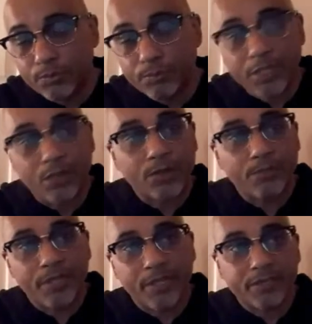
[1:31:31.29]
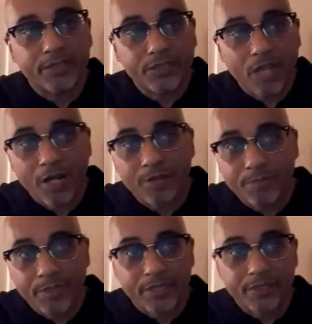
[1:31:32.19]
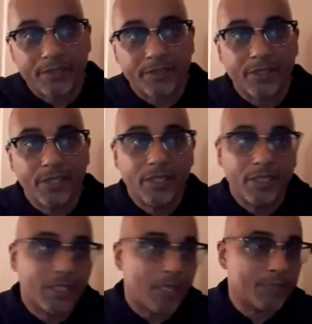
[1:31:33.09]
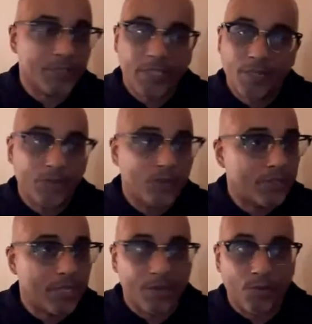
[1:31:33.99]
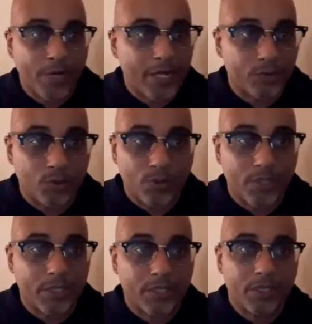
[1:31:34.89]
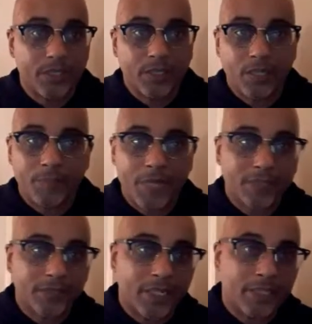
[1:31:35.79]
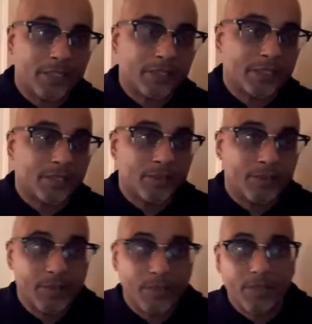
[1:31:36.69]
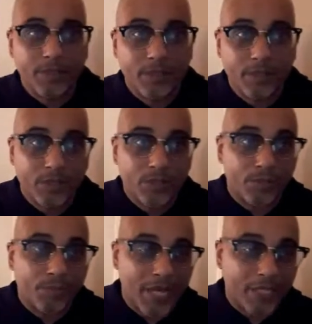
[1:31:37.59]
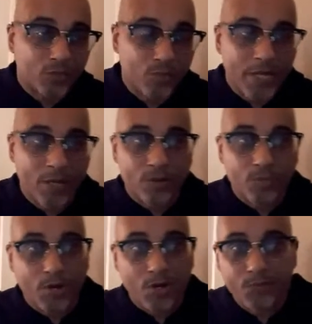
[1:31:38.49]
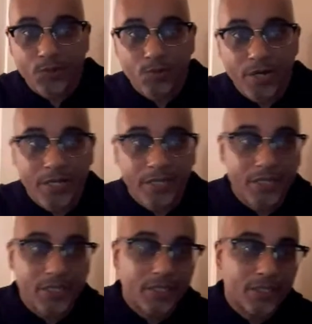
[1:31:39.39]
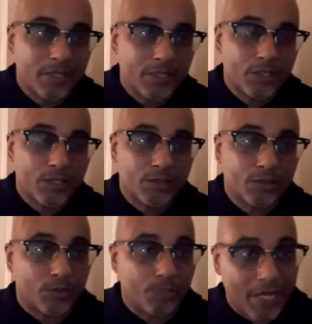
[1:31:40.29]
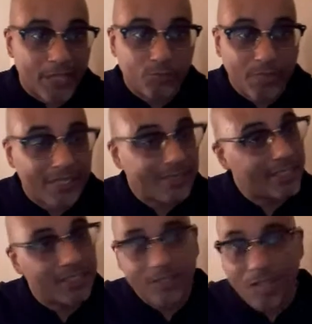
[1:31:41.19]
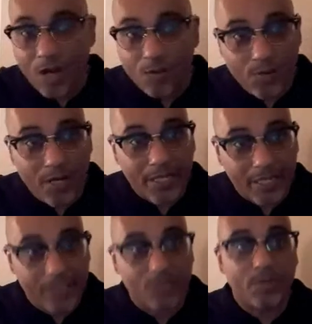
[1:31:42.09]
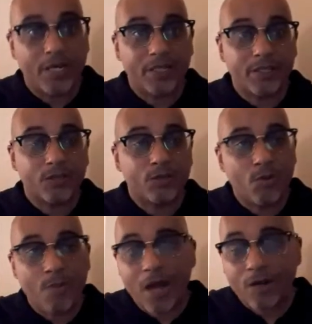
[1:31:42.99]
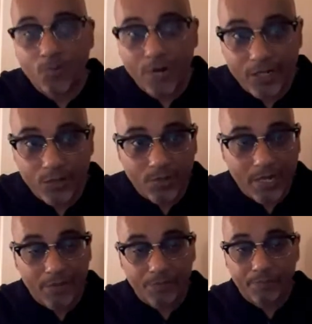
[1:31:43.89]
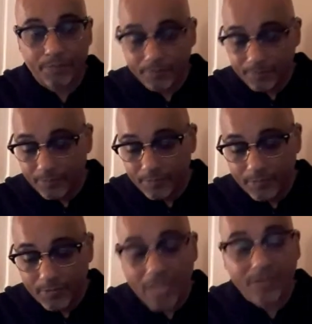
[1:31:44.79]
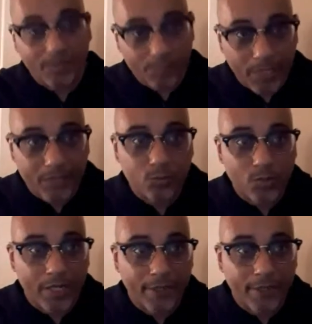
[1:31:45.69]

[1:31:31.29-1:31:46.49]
build a business, start a business, and I'm just giving you another way of doing it. I'm not saying this is the best way or the perfect way. The best way is just start one anyway, no matter where you at. That's the best way.